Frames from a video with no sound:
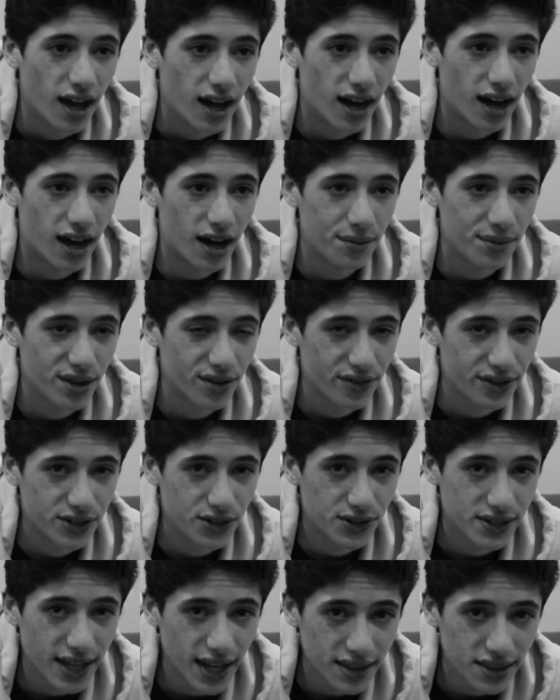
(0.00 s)
And if I
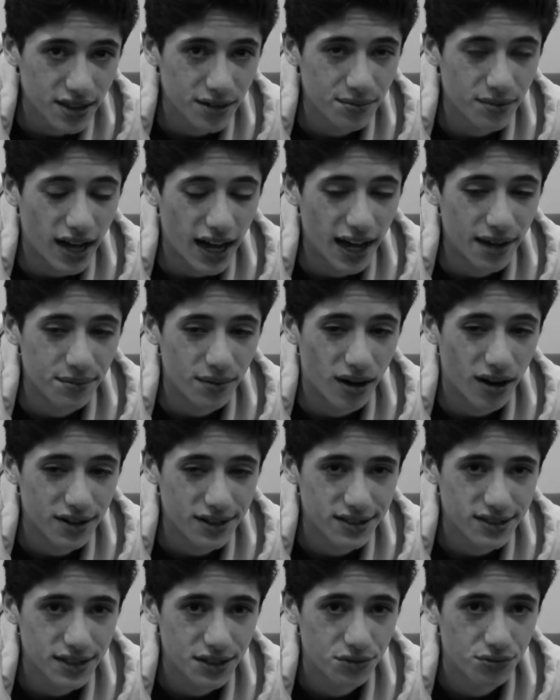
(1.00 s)
don't get them, I'm
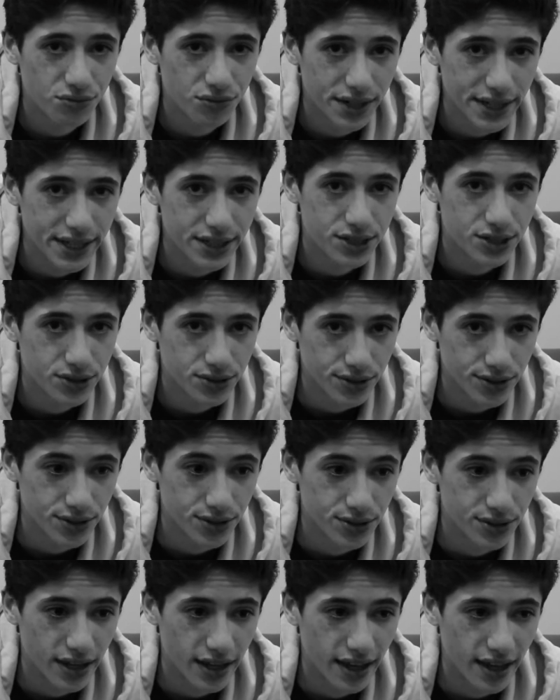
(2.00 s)
honestly really
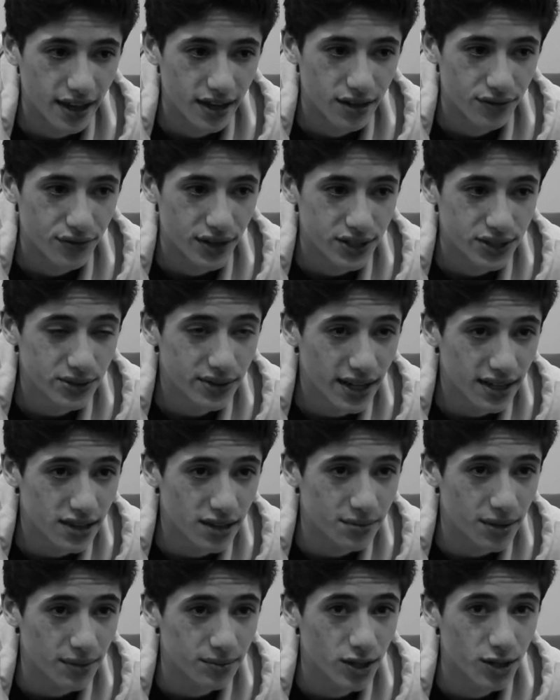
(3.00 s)
screwed. And if I do get
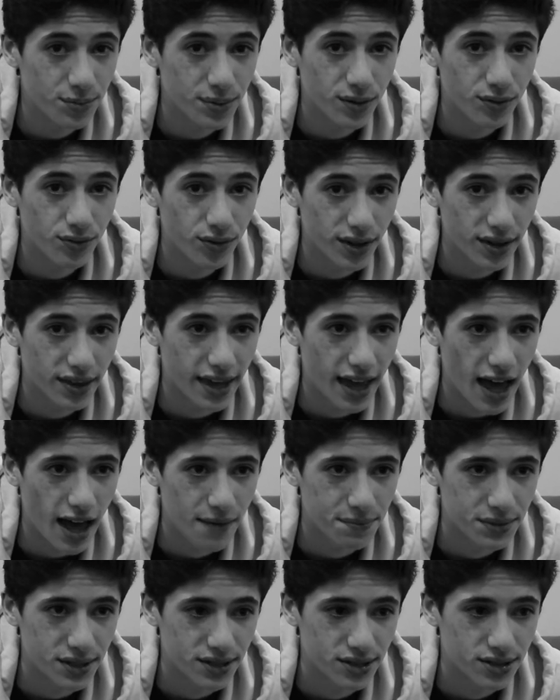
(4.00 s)
them, I'm gonna be really happy.